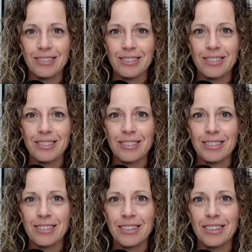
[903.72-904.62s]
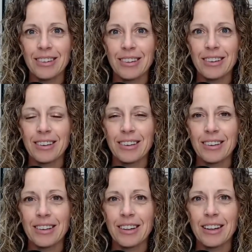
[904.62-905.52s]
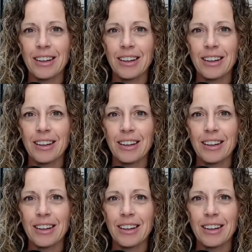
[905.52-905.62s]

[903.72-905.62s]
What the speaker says: No one is speaking in this clip.